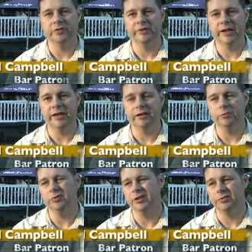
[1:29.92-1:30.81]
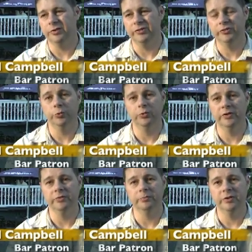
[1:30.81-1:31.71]
state, it will increase
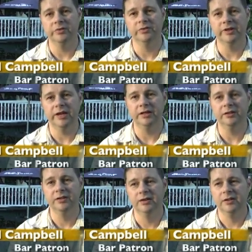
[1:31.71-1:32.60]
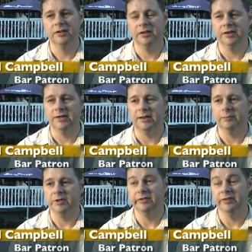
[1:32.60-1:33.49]
tourism to the state,
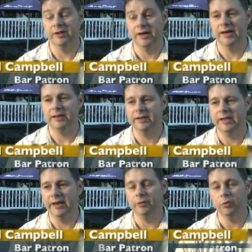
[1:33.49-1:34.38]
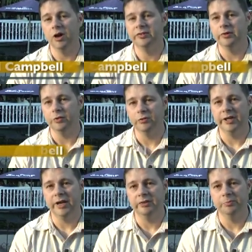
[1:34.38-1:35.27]
uh, believe it or not, and it will also
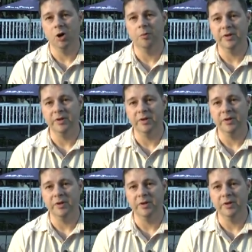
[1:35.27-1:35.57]
create small